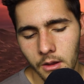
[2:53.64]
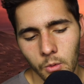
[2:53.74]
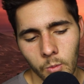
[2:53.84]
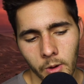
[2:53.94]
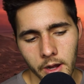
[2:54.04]

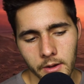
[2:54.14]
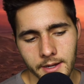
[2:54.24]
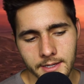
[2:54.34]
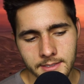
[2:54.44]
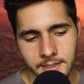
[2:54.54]
Where
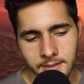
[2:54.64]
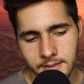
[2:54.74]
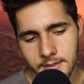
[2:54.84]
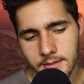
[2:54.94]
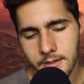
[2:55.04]
is
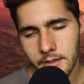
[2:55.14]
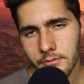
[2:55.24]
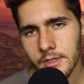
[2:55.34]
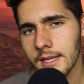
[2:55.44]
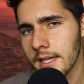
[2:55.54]
it in
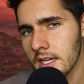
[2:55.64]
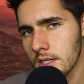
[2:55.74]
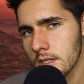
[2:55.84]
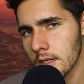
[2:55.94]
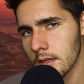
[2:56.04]

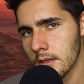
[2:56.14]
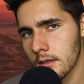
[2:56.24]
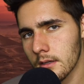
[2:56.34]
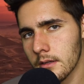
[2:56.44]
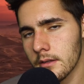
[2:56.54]

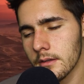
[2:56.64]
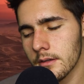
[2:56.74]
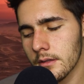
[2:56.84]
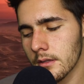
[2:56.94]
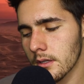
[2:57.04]
relation
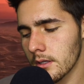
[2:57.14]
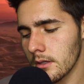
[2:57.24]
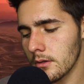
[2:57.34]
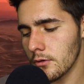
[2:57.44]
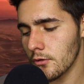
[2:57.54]
to the
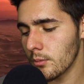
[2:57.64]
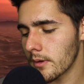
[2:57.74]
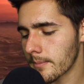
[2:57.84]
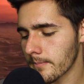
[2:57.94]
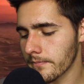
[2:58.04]

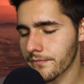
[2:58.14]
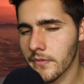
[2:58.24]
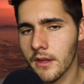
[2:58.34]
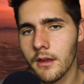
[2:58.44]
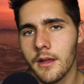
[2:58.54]
cube?
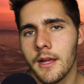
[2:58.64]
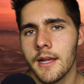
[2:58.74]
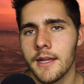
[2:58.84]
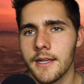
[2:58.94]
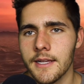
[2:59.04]

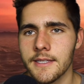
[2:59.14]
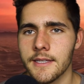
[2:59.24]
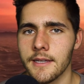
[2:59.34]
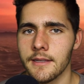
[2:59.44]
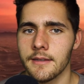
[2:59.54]
Is
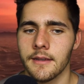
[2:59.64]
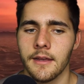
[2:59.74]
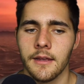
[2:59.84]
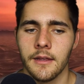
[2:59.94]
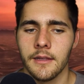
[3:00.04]
it
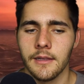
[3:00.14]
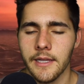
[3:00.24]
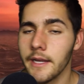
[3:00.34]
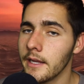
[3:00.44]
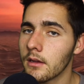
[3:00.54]

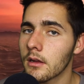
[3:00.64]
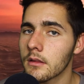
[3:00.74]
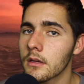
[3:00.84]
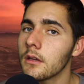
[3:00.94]
leaning on the